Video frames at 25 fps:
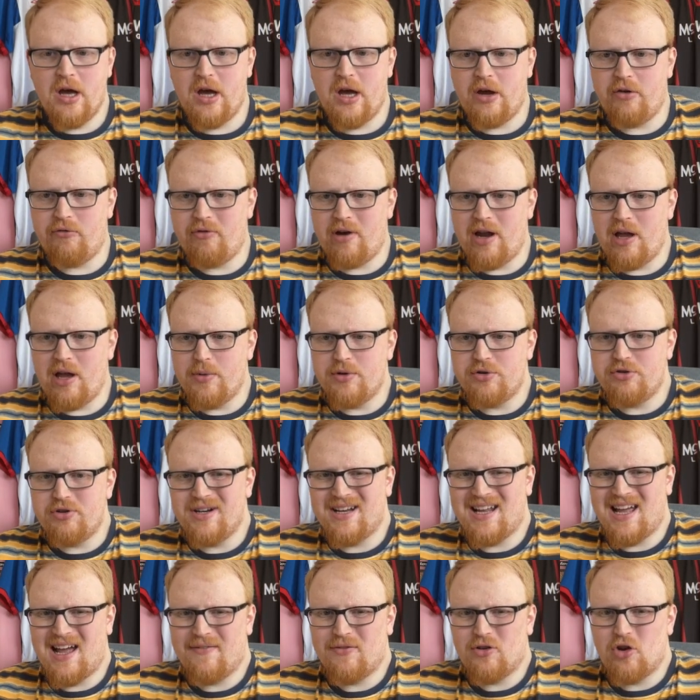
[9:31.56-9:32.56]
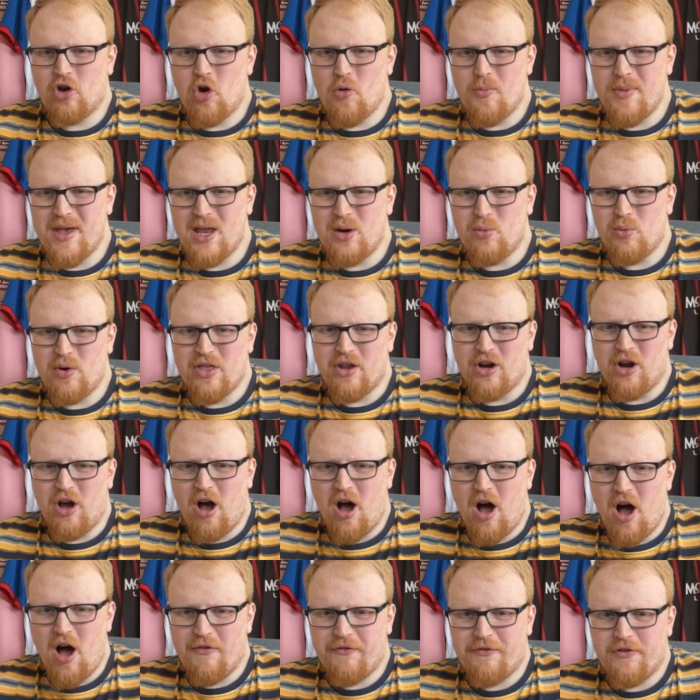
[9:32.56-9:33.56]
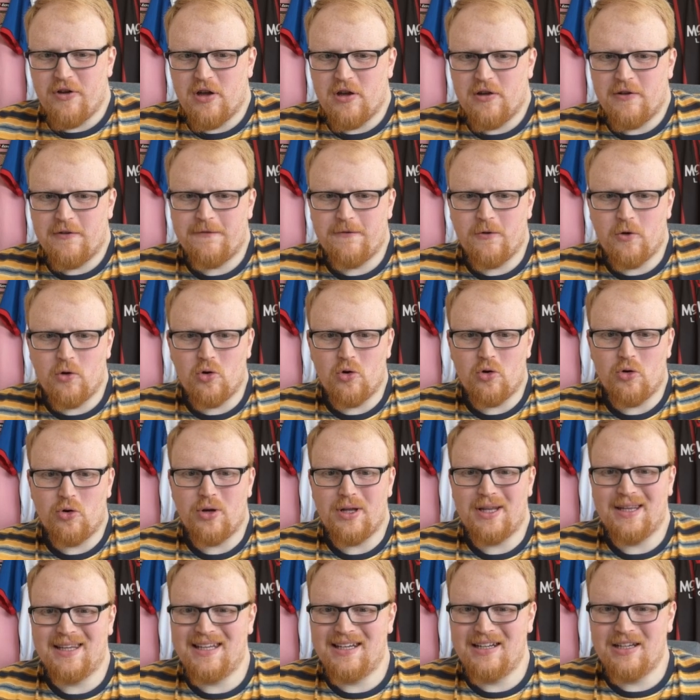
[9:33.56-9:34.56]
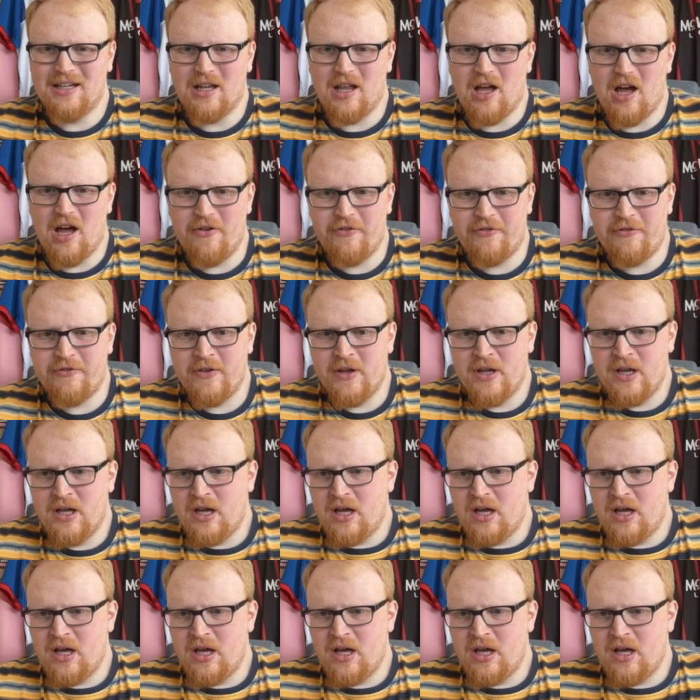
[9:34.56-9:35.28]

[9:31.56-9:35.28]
Real Madrid have come in with an offer for Lindelof